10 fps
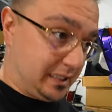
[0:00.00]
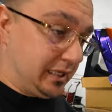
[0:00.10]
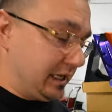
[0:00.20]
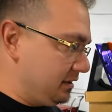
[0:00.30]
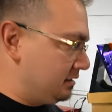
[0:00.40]

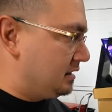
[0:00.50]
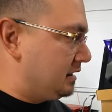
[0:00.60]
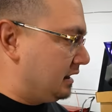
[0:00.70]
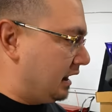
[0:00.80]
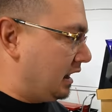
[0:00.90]
leaking,
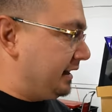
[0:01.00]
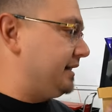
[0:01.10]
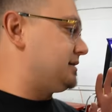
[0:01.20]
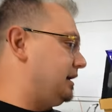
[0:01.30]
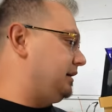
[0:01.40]
it
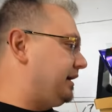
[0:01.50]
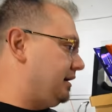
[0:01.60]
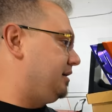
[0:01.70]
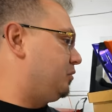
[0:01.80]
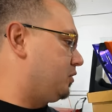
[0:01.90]
does not leak
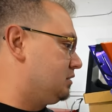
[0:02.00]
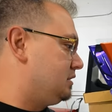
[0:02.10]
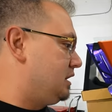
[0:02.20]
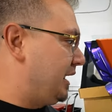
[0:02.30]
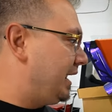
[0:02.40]
anymore.
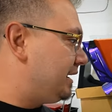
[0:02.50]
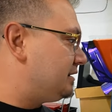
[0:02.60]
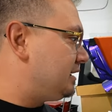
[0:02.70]
And